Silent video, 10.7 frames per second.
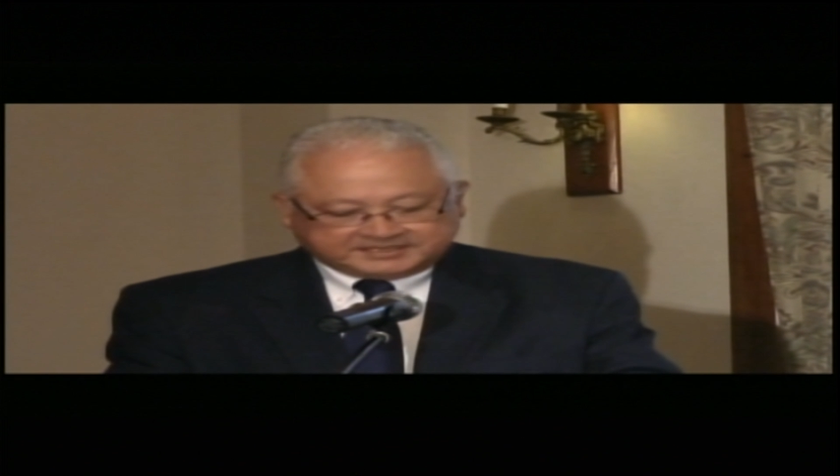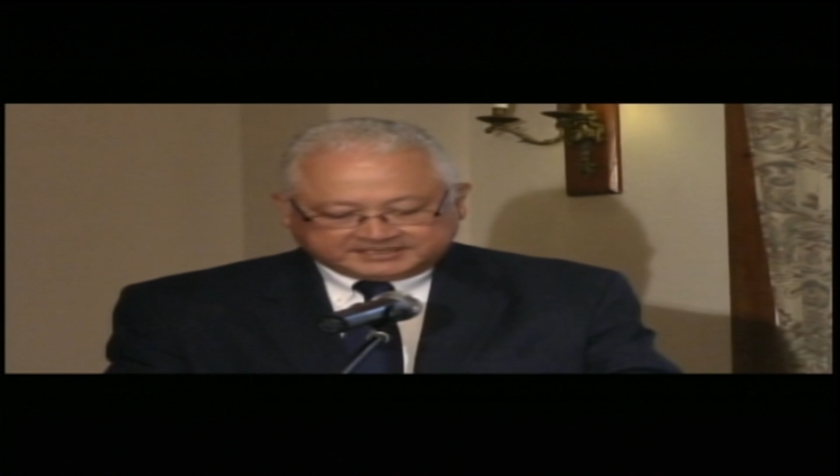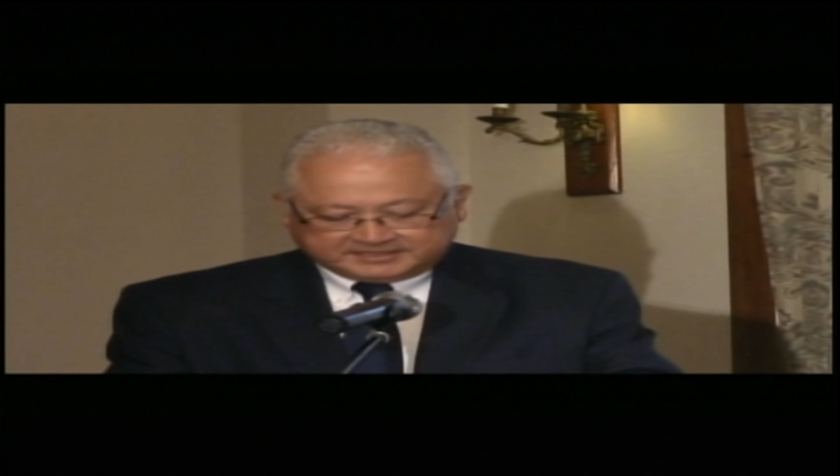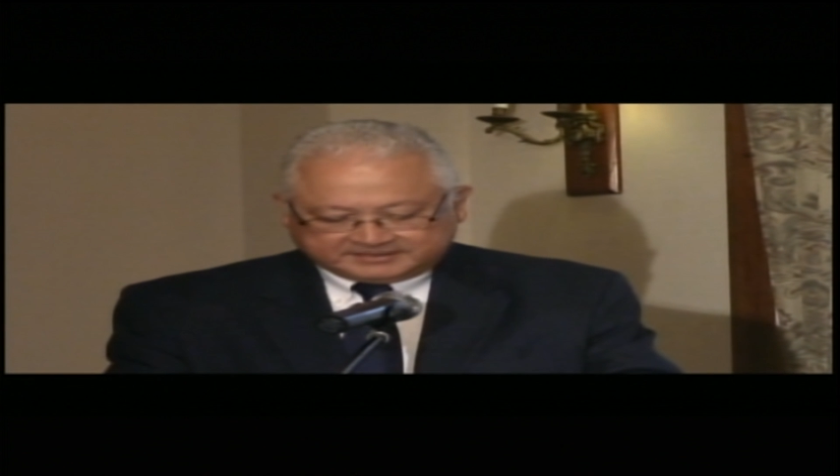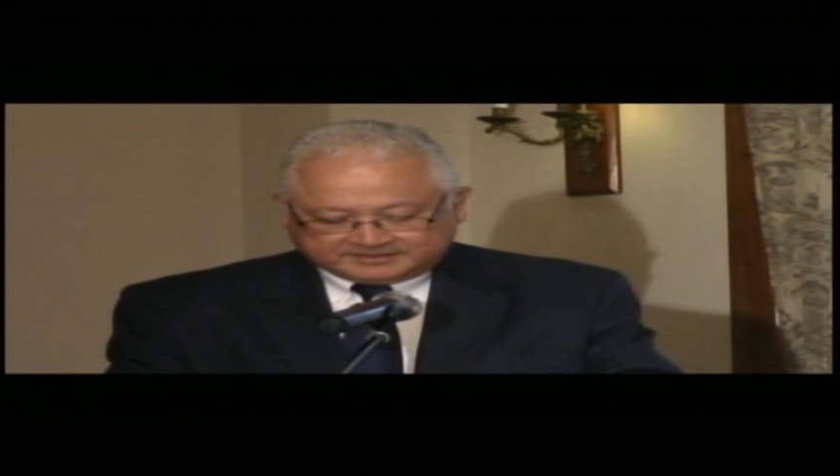
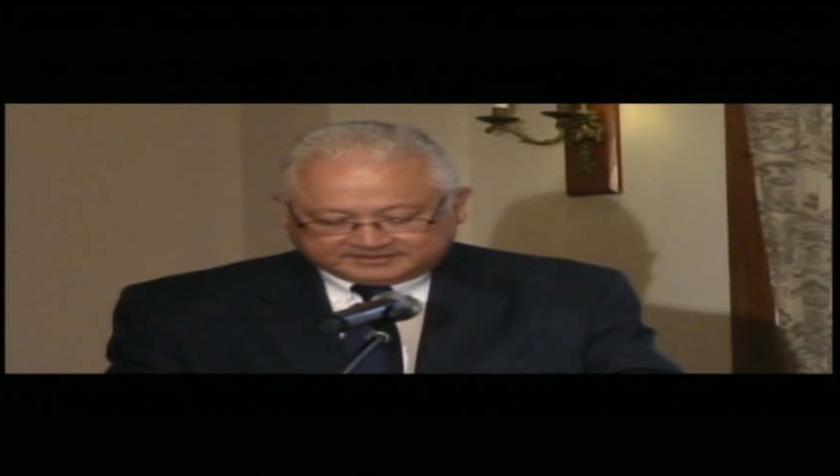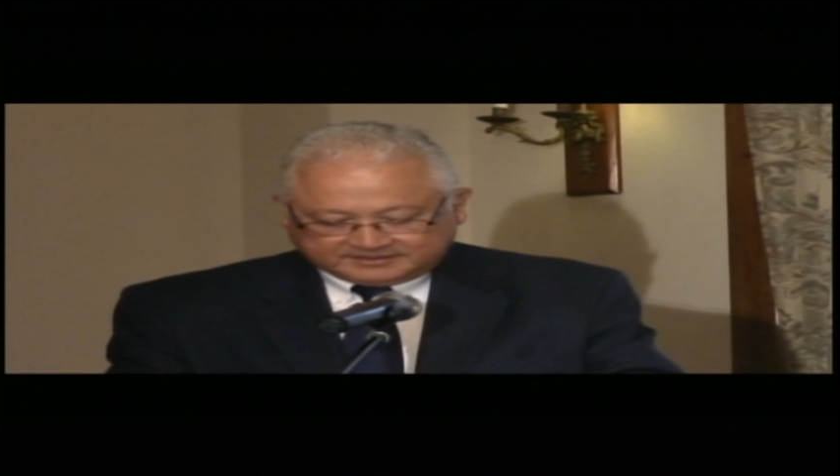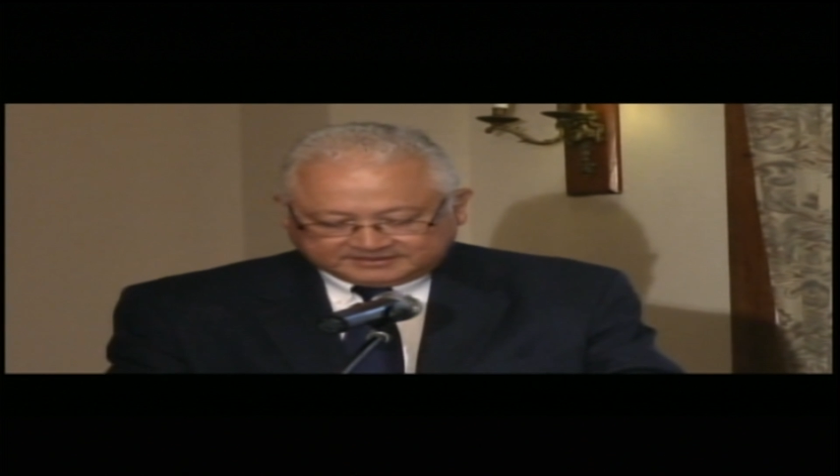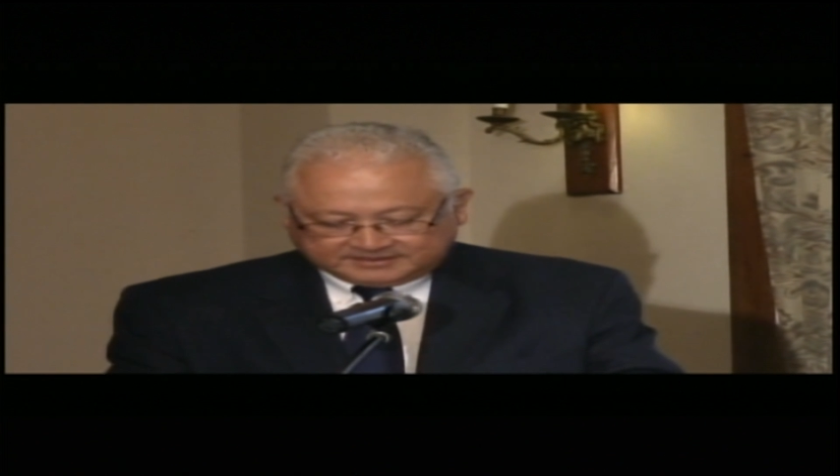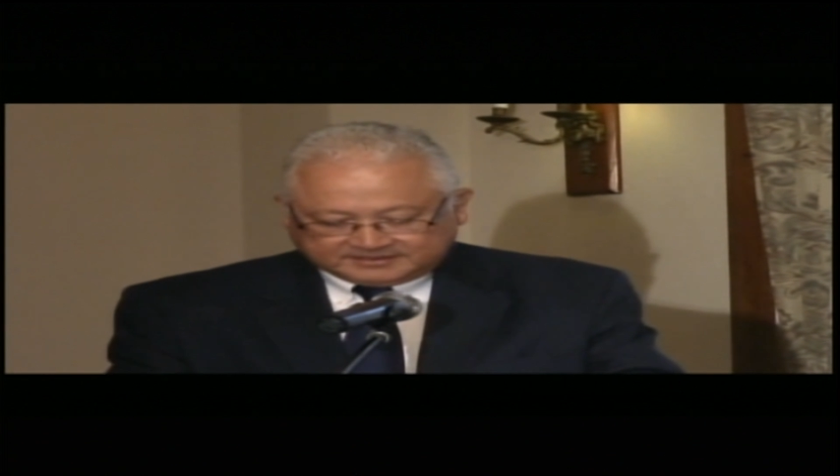The
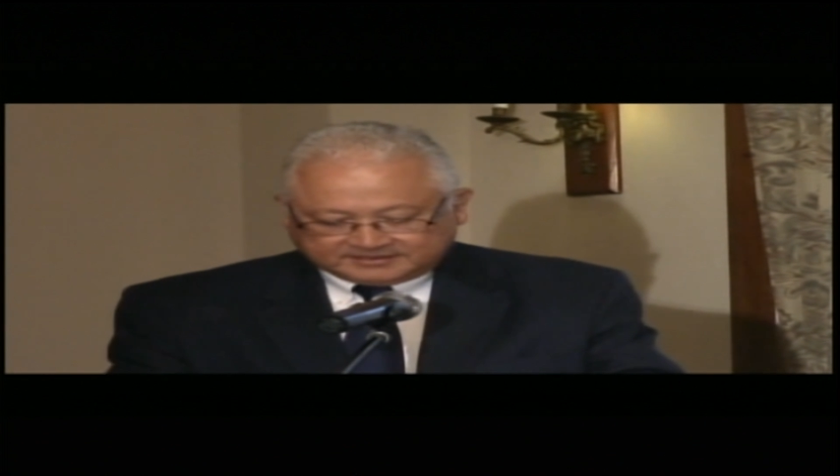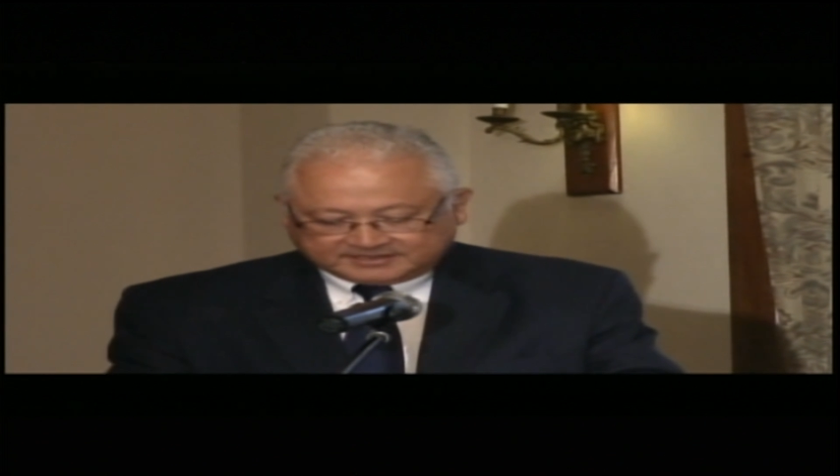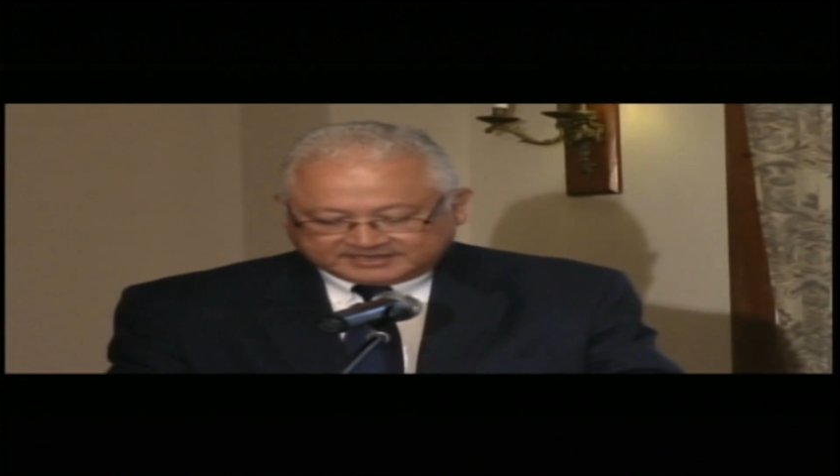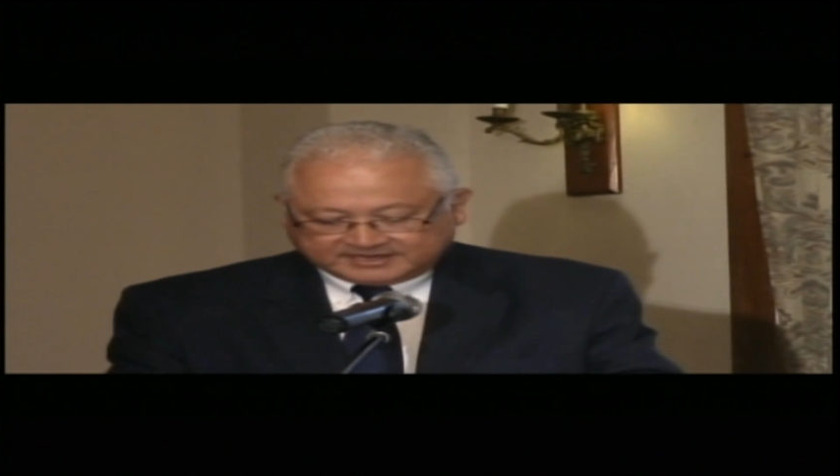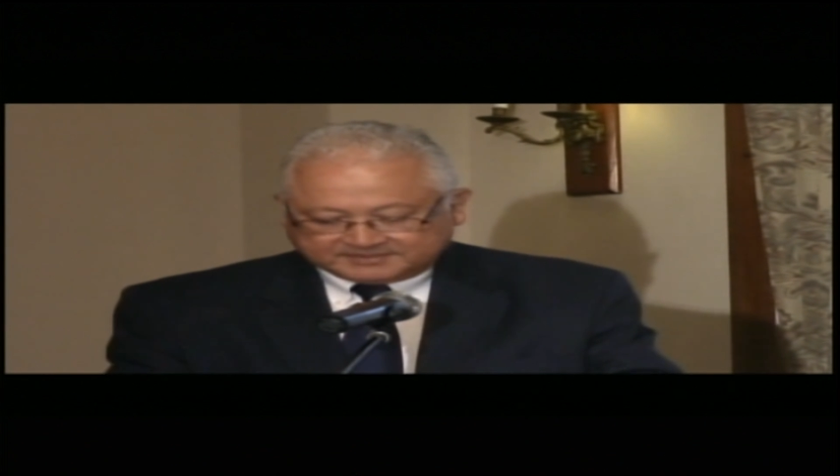dispute
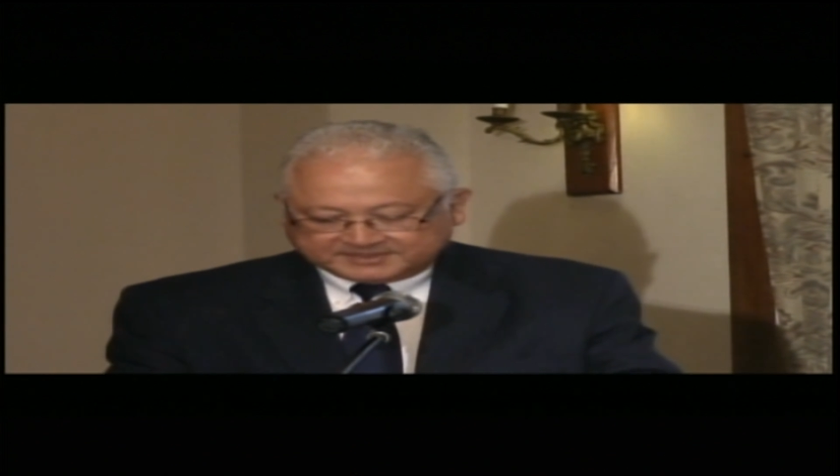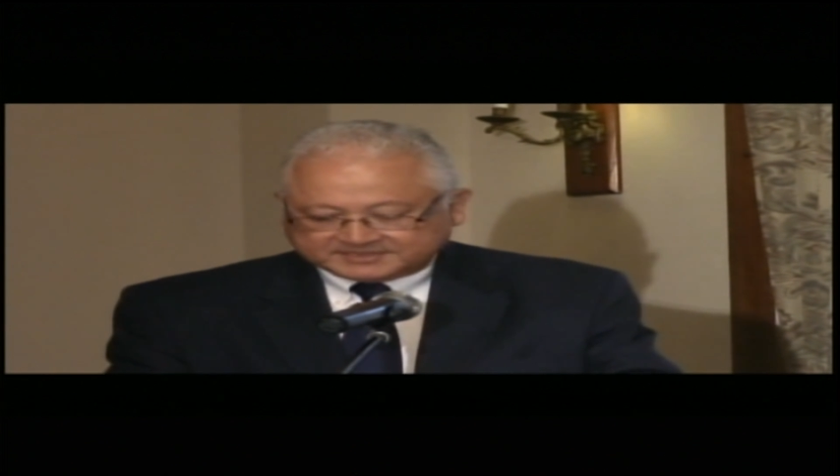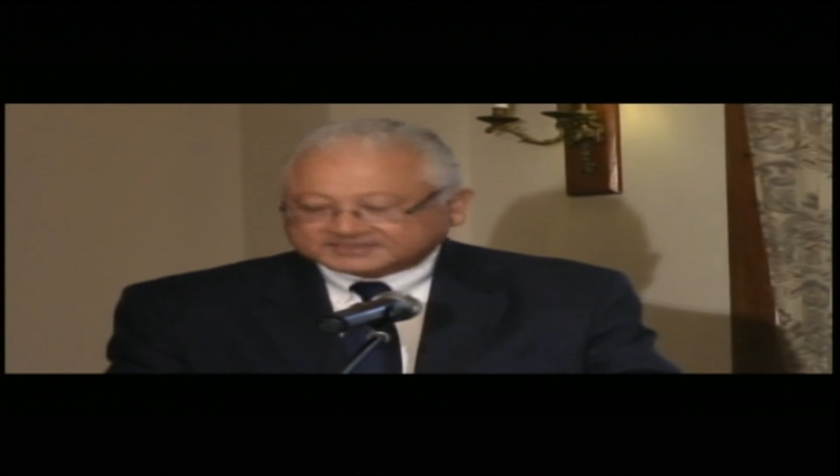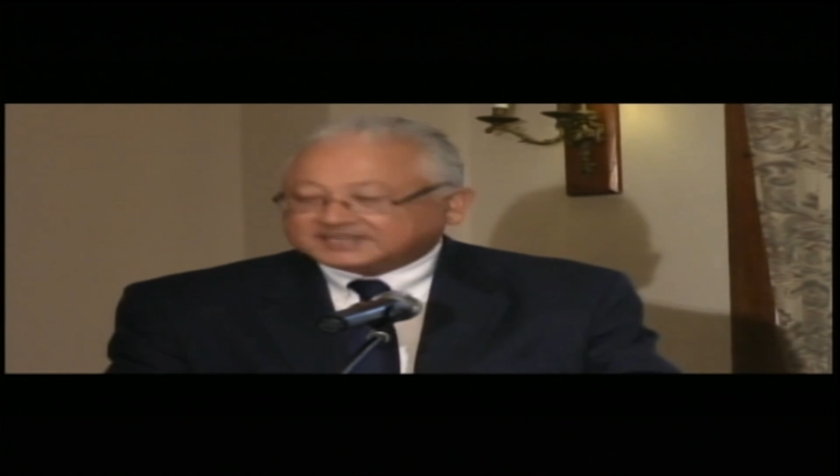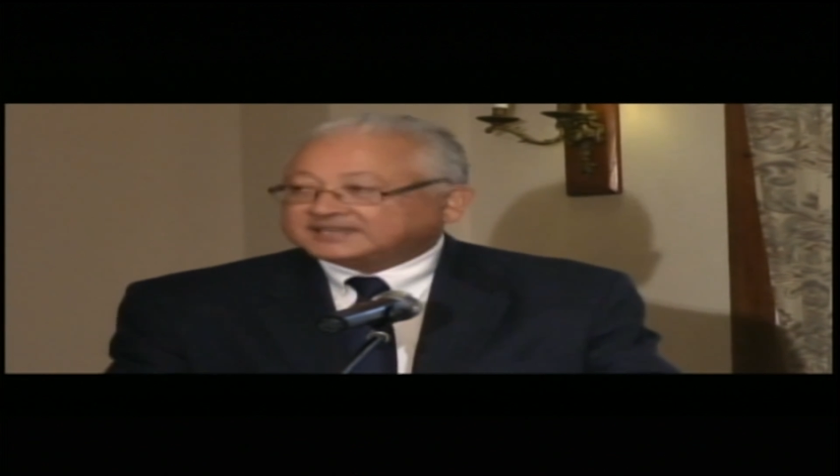
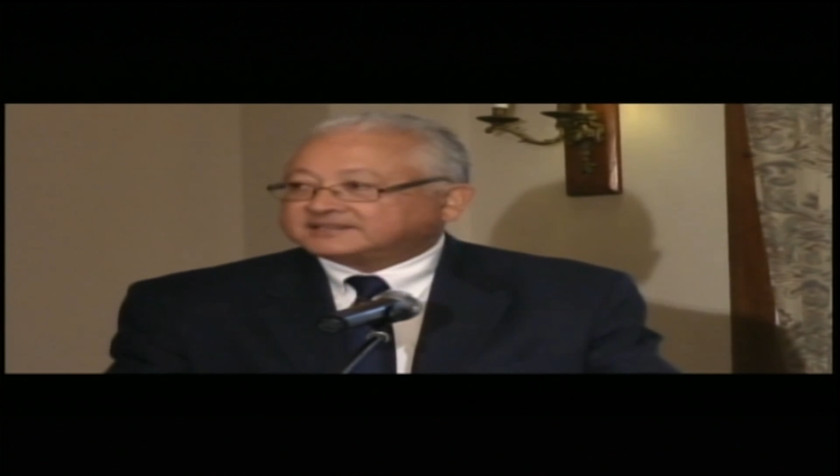intensified when